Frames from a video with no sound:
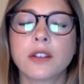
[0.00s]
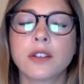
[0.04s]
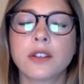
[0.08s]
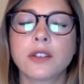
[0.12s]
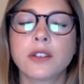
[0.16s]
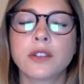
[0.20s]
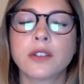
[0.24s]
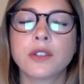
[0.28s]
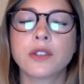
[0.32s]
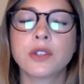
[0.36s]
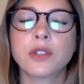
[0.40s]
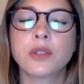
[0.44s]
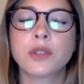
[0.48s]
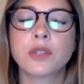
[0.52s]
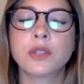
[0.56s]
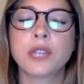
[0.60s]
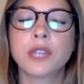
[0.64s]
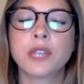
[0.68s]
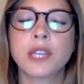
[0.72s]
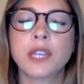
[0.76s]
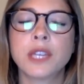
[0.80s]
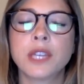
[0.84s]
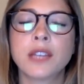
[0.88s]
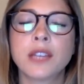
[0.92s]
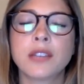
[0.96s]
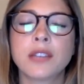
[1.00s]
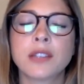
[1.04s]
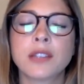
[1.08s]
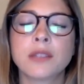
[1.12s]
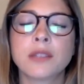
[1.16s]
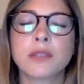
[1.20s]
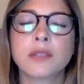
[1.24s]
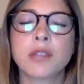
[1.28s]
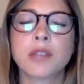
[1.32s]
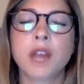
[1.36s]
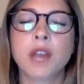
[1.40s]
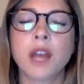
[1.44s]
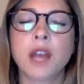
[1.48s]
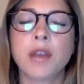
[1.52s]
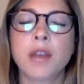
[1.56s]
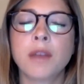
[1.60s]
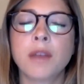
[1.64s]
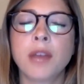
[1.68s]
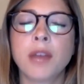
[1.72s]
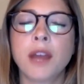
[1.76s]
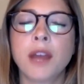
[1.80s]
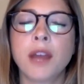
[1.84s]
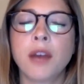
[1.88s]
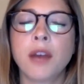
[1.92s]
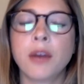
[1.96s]
So, taking some time
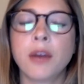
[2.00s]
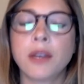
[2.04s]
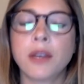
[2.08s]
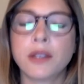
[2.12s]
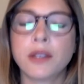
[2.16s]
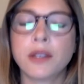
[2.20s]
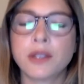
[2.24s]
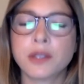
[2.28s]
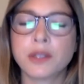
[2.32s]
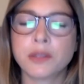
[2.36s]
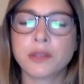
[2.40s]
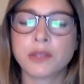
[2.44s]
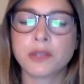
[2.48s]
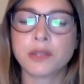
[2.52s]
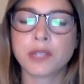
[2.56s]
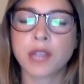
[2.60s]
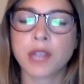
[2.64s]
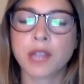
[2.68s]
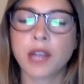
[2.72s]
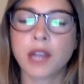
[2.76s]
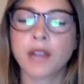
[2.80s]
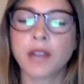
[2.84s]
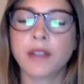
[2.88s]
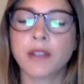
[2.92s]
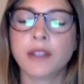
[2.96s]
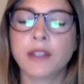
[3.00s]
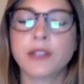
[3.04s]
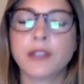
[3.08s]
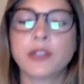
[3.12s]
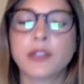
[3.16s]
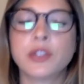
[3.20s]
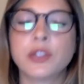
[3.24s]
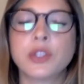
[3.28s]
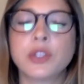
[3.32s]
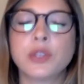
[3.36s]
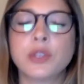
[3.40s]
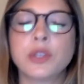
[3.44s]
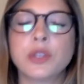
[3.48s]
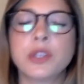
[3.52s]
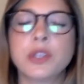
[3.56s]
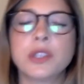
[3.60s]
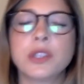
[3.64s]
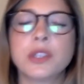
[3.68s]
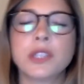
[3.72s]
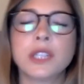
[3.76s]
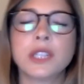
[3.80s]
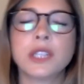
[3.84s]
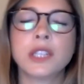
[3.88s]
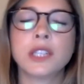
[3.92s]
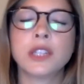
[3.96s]
now in some silence to
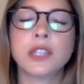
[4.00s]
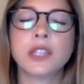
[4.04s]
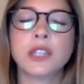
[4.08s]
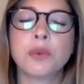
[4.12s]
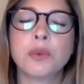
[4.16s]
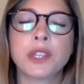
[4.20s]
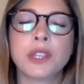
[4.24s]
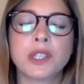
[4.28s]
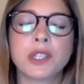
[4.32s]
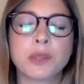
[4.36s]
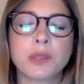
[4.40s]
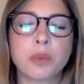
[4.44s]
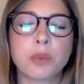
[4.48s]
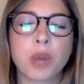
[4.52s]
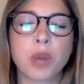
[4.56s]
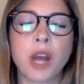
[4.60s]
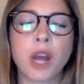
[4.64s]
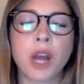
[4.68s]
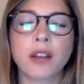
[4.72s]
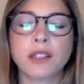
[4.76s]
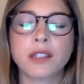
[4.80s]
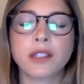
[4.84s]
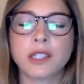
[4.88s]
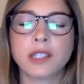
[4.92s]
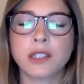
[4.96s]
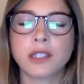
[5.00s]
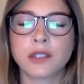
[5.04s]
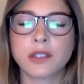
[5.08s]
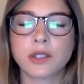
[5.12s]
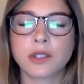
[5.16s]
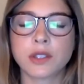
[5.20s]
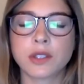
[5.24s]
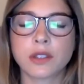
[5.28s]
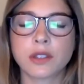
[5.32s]
continue with this practice